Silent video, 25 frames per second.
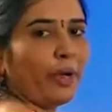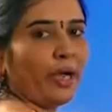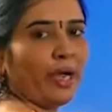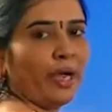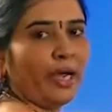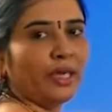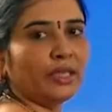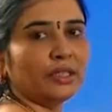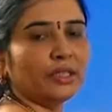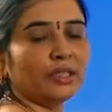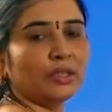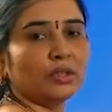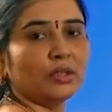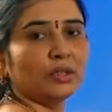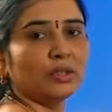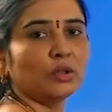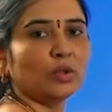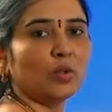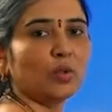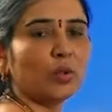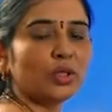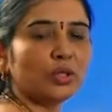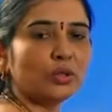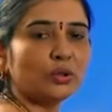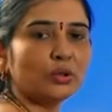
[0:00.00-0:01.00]
packed, so
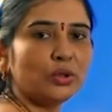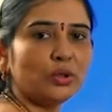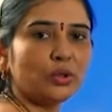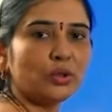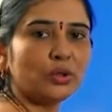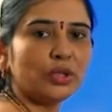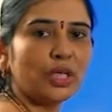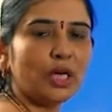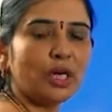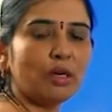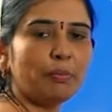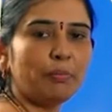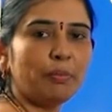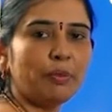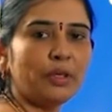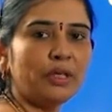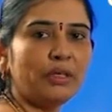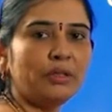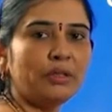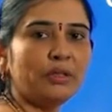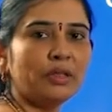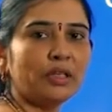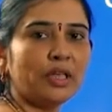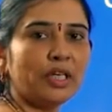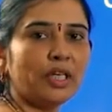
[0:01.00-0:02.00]
what is going to
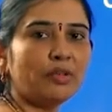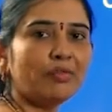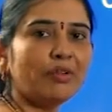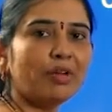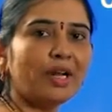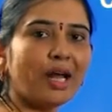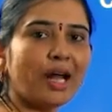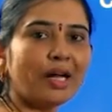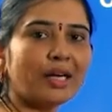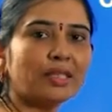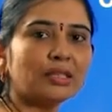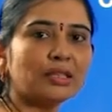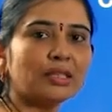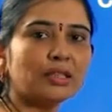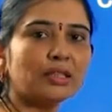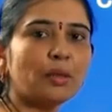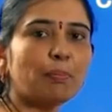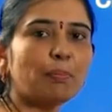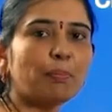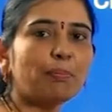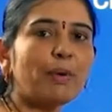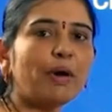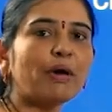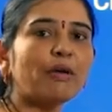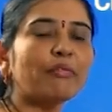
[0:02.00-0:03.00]
happen? It will act as a
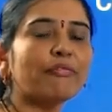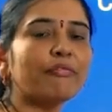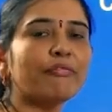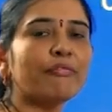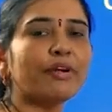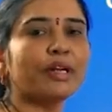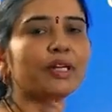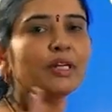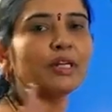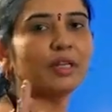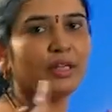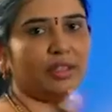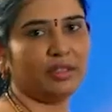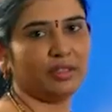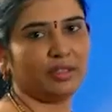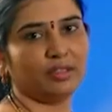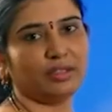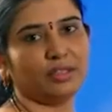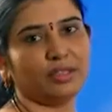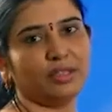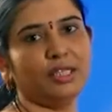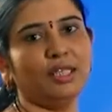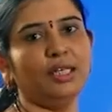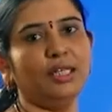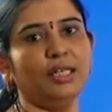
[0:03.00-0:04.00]
perfect
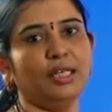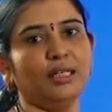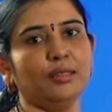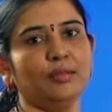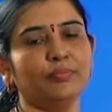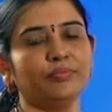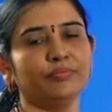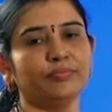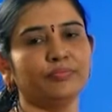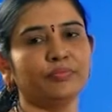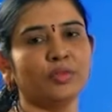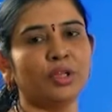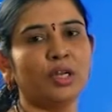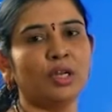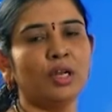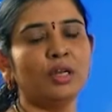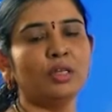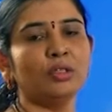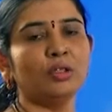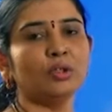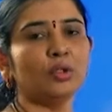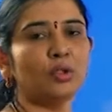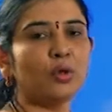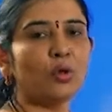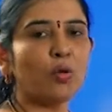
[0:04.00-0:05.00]
crystal.
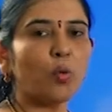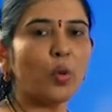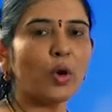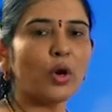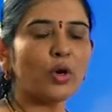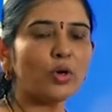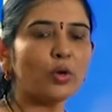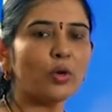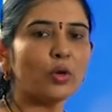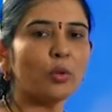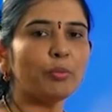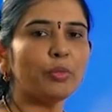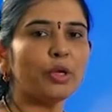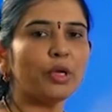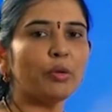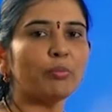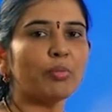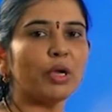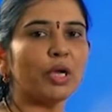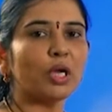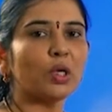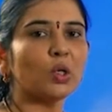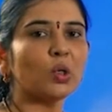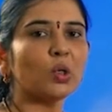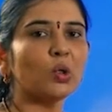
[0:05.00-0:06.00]
So now what do you mean
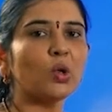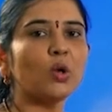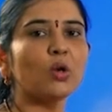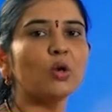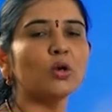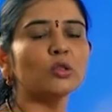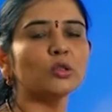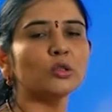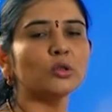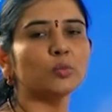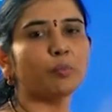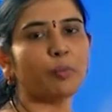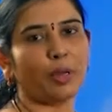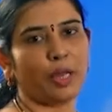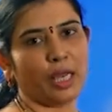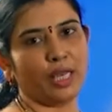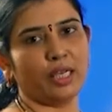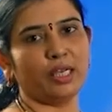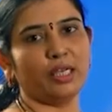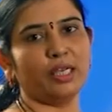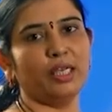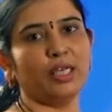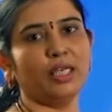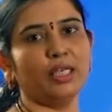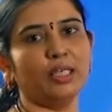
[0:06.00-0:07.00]
by close
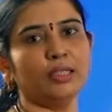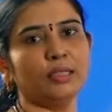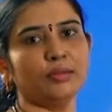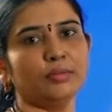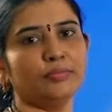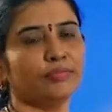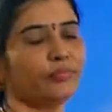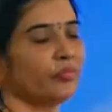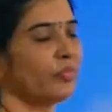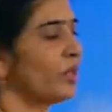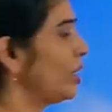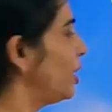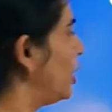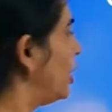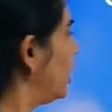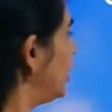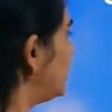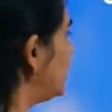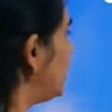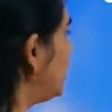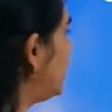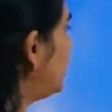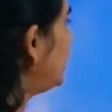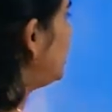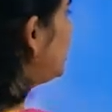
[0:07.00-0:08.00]
packing?
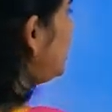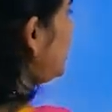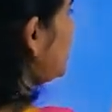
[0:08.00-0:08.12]
See,